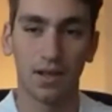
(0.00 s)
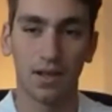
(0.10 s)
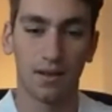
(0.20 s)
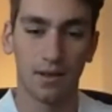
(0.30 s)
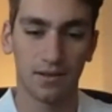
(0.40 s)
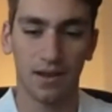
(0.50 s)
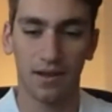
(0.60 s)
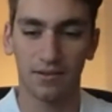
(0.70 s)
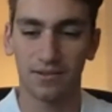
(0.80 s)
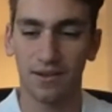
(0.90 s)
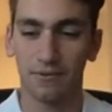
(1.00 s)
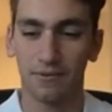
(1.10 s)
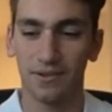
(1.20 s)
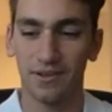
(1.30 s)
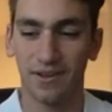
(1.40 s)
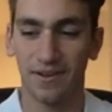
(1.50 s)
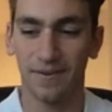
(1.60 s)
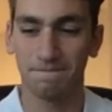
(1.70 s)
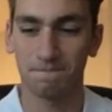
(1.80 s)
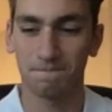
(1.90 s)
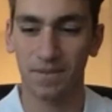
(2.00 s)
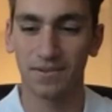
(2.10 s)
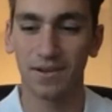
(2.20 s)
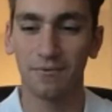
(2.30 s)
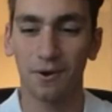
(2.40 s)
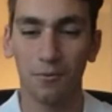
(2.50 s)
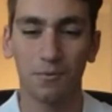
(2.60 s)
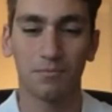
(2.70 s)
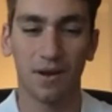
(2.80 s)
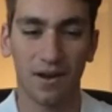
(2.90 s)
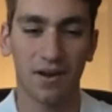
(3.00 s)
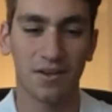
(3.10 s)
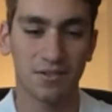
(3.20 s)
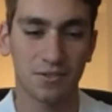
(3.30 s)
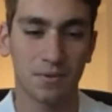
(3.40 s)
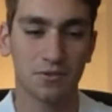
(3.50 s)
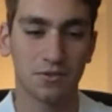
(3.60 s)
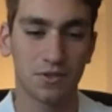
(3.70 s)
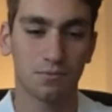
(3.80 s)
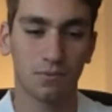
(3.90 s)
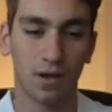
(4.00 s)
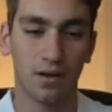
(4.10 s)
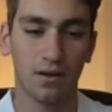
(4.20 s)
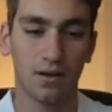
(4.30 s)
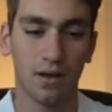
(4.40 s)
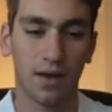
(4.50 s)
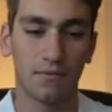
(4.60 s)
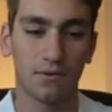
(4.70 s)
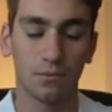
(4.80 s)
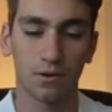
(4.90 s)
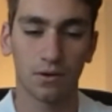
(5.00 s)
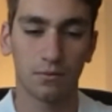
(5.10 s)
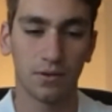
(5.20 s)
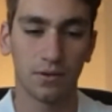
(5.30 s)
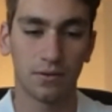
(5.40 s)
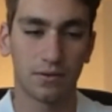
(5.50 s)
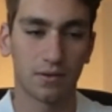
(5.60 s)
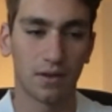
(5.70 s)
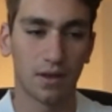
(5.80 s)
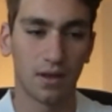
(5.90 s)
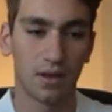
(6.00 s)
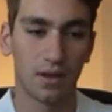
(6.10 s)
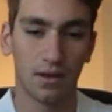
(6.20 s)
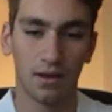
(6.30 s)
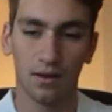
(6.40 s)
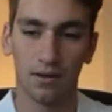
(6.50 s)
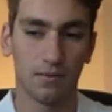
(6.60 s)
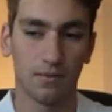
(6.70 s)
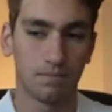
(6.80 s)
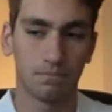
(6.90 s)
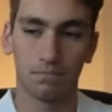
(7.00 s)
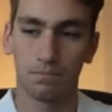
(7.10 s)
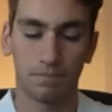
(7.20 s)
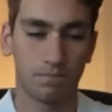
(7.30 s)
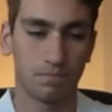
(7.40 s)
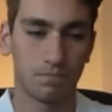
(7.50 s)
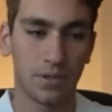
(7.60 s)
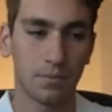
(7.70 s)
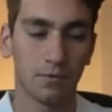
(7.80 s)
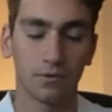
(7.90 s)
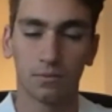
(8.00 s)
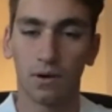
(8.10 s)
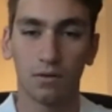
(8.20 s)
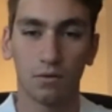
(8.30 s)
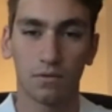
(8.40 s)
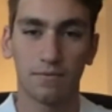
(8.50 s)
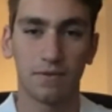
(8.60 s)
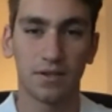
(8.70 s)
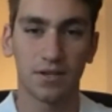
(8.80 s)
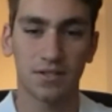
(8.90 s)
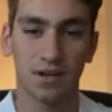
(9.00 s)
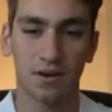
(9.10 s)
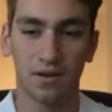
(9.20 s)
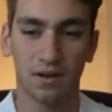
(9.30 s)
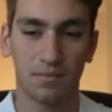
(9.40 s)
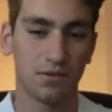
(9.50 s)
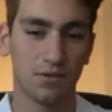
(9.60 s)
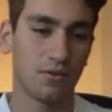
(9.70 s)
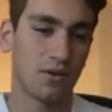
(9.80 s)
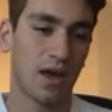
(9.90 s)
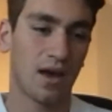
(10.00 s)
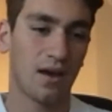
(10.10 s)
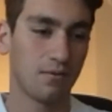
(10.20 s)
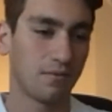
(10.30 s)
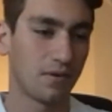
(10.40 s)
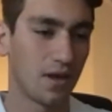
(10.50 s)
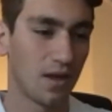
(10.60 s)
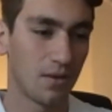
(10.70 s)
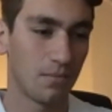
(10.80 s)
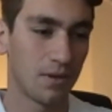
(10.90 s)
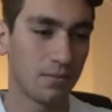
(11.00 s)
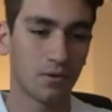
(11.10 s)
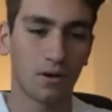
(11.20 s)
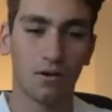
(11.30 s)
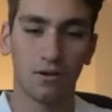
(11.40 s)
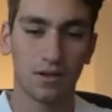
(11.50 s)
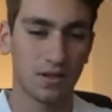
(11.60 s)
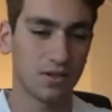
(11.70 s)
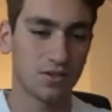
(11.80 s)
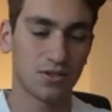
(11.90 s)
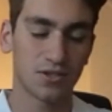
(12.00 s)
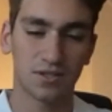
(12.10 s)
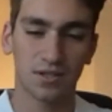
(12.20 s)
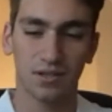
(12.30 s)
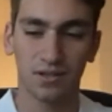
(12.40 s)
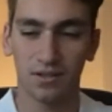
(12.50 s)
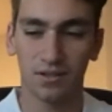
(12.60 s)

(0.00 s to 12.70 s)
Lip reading: Yeah, definitely opened my eyes, especially just having to work with um, people from all over the Phoenix area. I mean, you have people calling in just to,